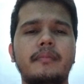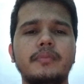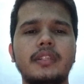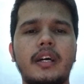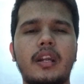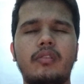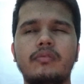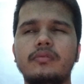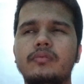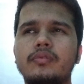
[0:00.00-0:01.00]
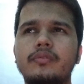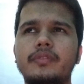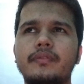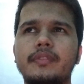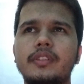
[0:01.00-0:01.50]
comes around
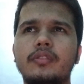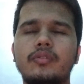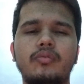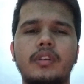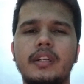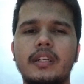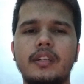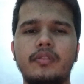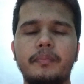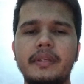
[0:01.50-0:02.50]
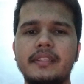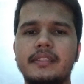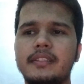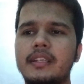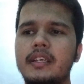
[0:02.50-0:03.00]
250 or 200 rupees.
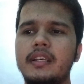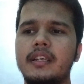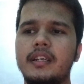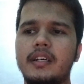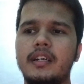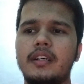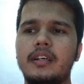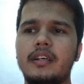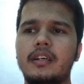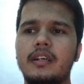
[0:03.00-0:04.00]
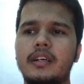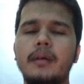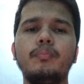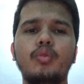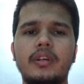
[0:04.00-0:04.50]

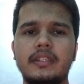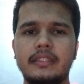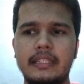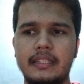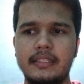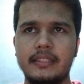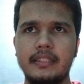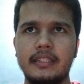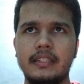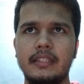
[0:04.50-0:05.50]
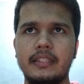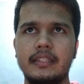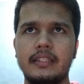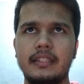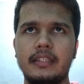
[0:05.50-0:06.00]
A book, there is
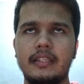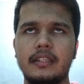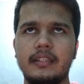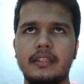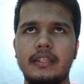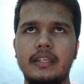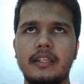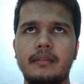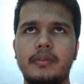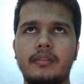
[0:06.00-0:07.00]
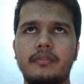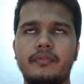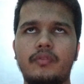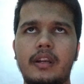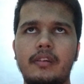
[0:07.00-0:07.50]
near about
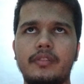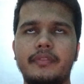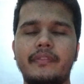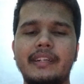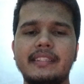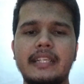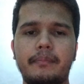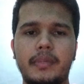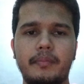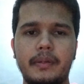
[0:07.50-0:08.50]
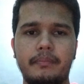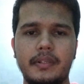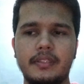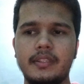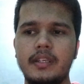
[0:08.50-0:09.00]
12 to 15 sample
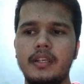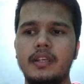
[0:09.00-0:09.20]
papers